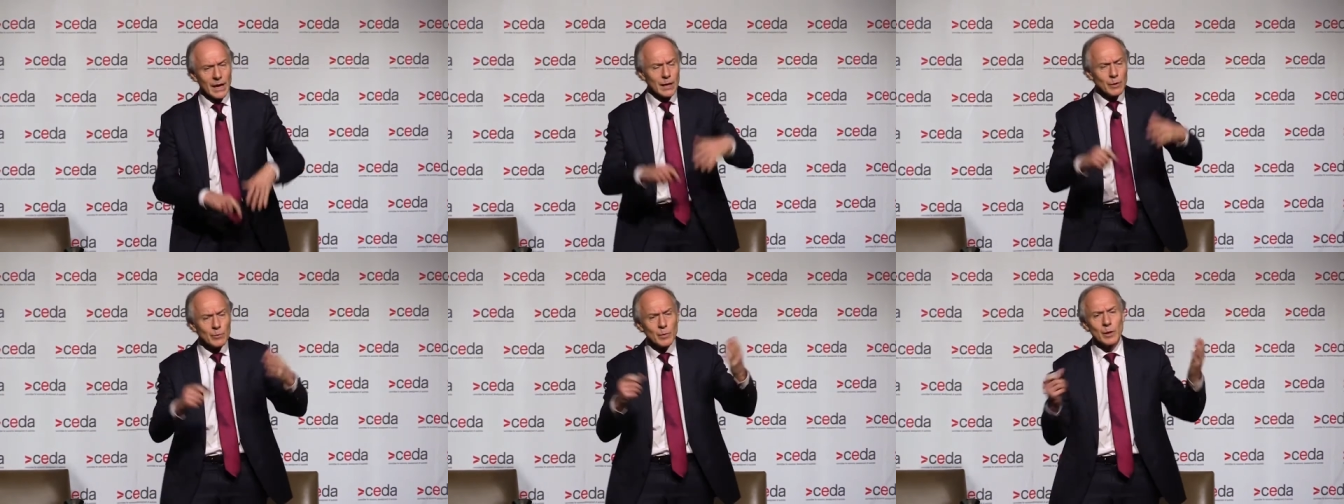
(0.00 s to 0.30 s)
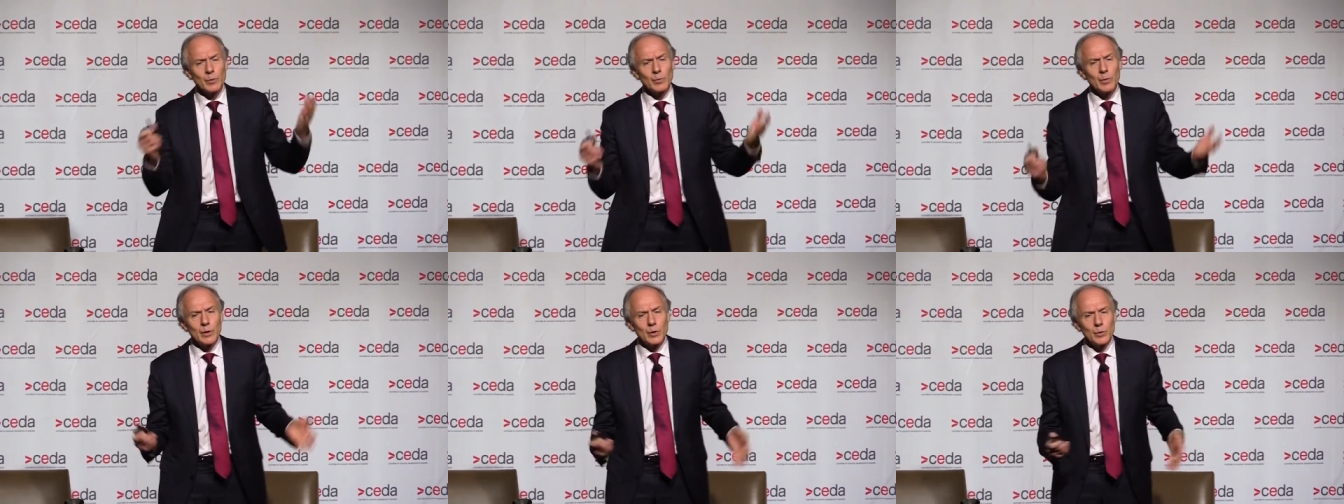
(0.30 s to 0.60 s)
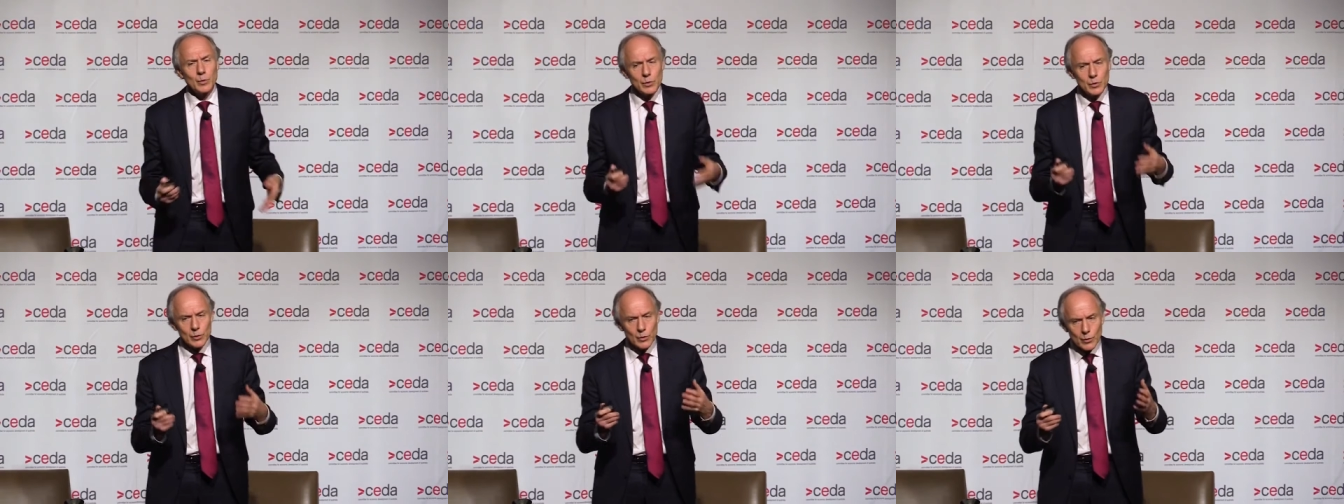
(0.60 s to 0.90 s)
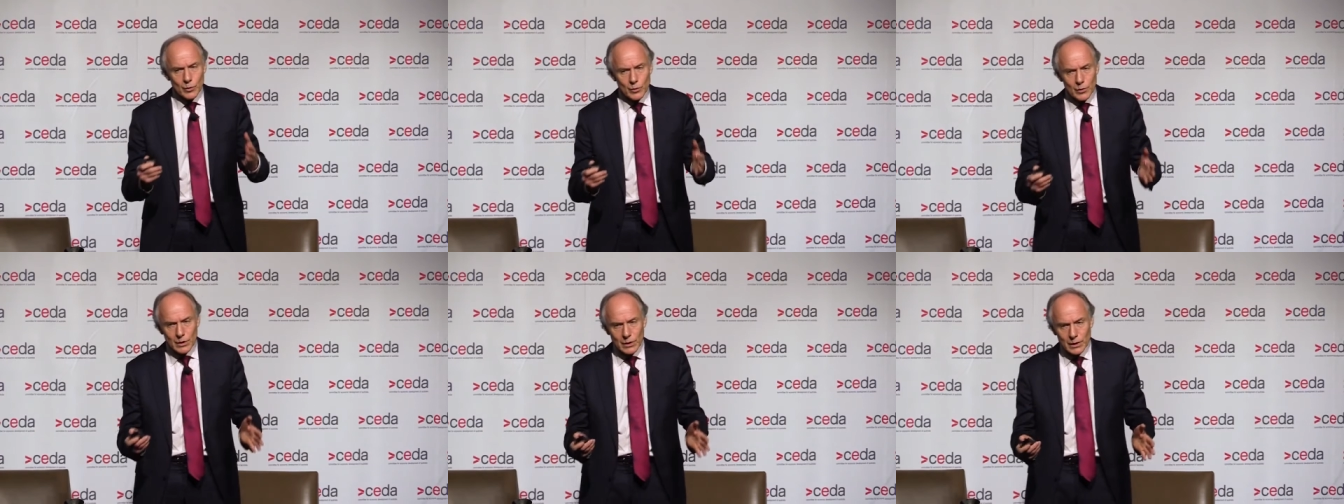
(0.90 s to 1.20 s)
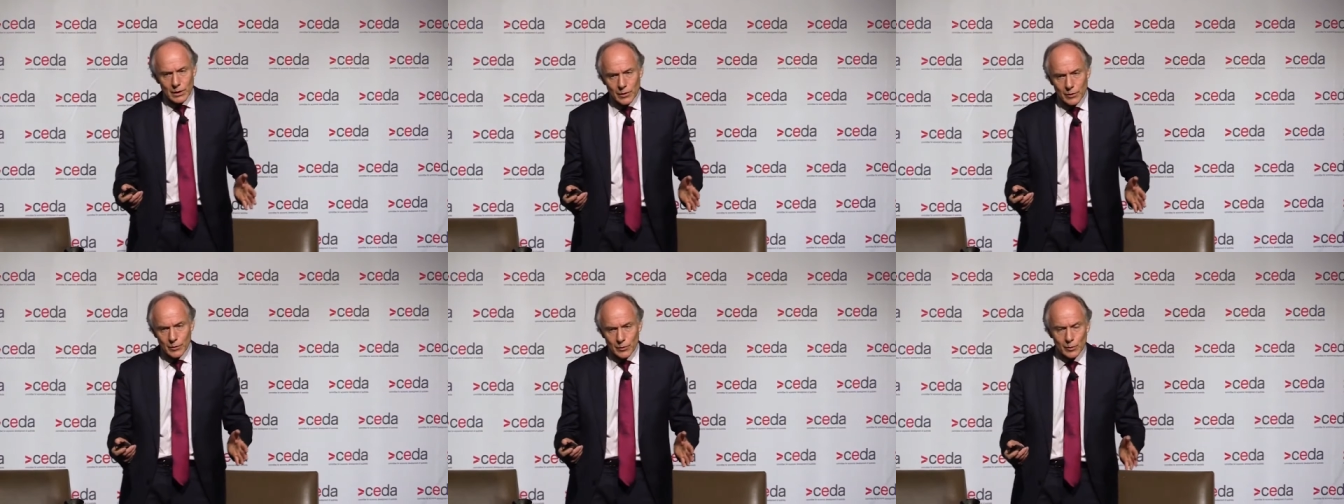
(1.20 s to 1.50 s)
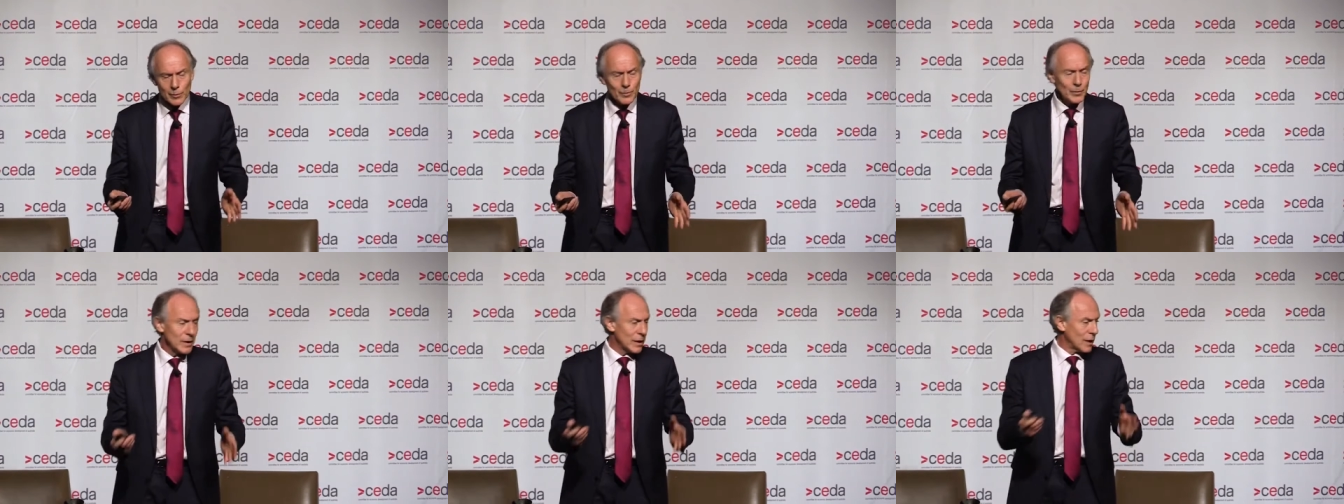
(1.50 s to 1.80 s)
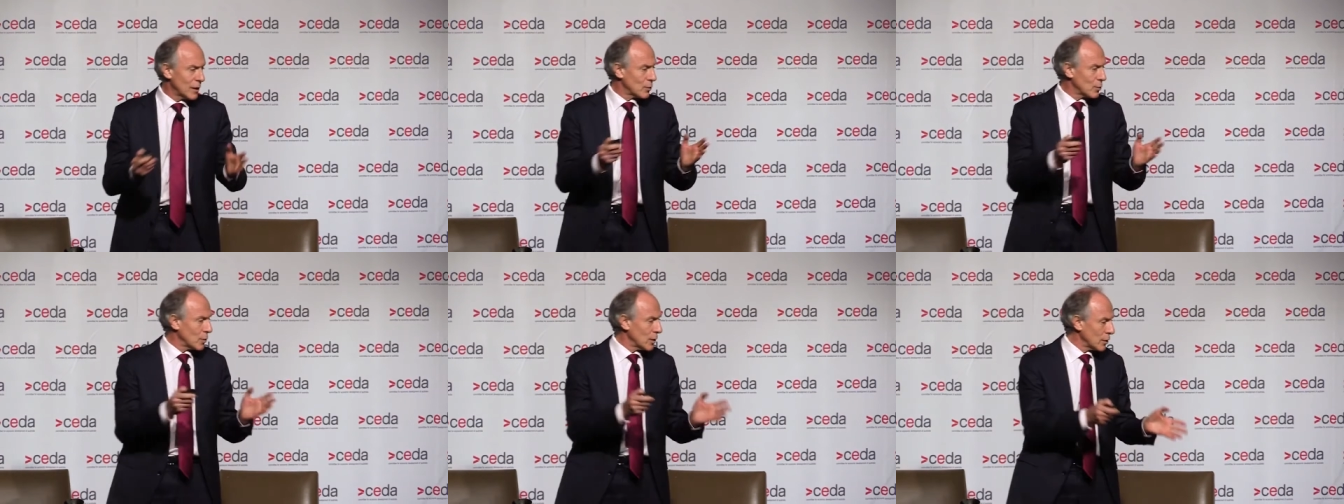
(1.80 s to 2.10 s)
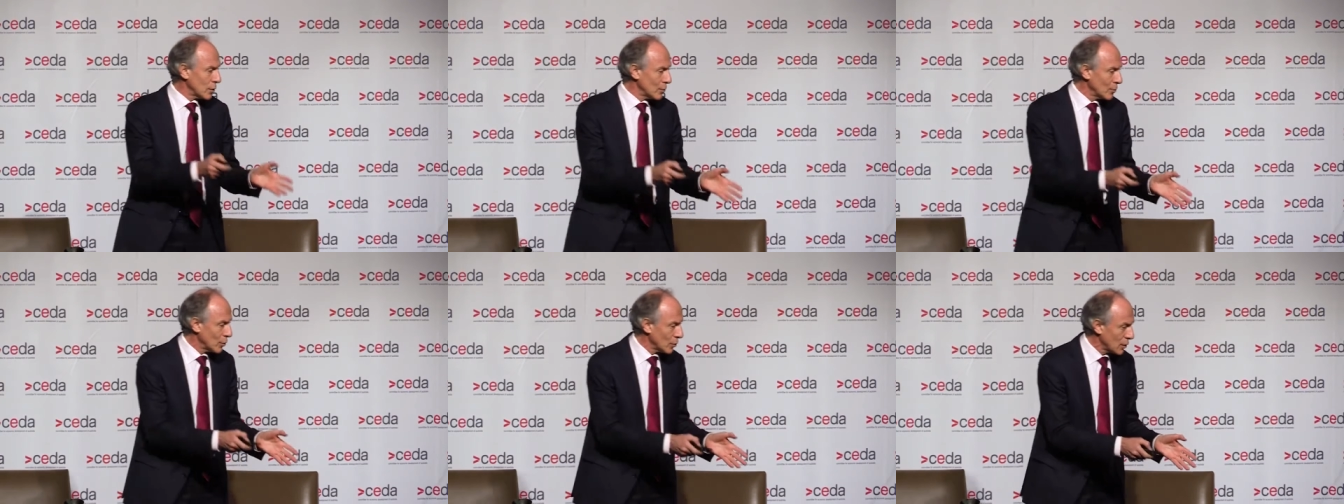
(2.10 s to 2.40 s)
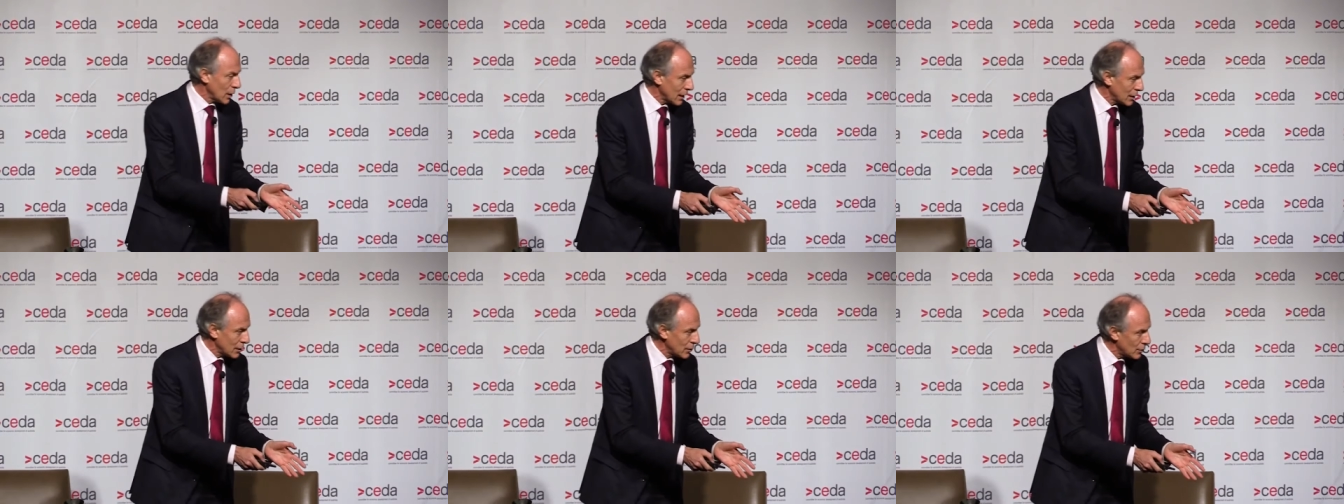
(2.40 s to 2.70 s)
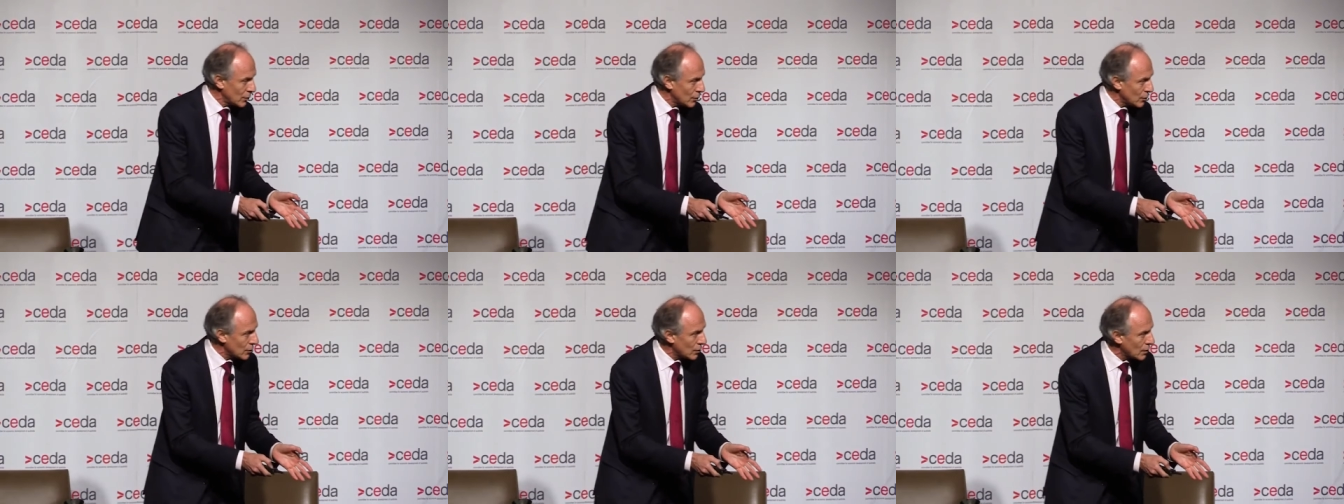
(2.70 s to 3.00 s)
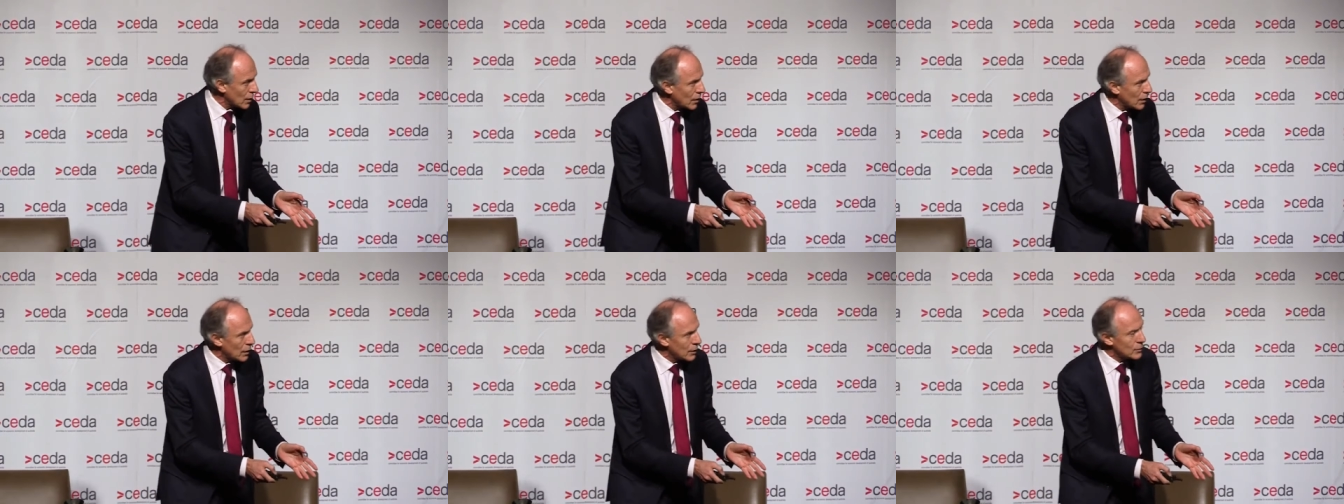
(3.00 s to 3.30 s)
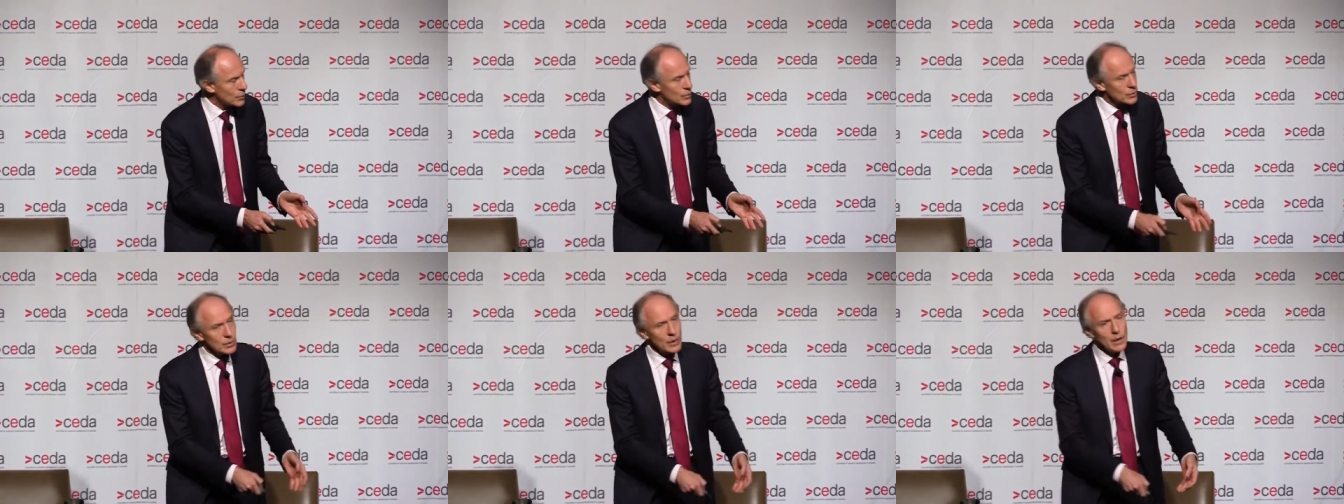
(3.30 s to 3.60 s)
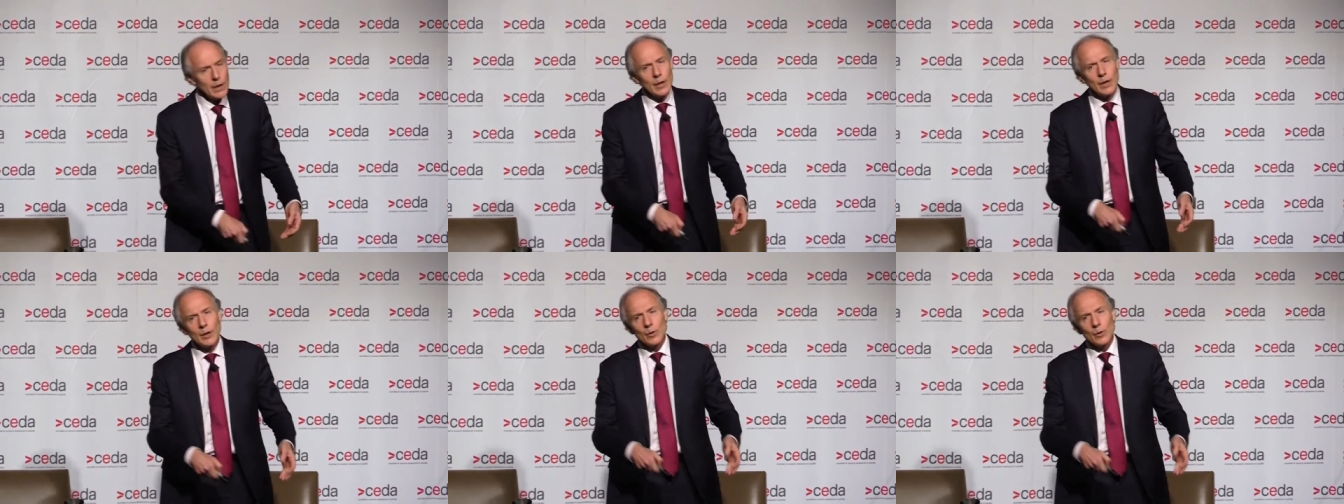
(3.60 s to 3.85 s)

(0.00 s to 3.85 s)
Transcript: Anywhere where you would use diesel is where you're more likely to use hydrogen.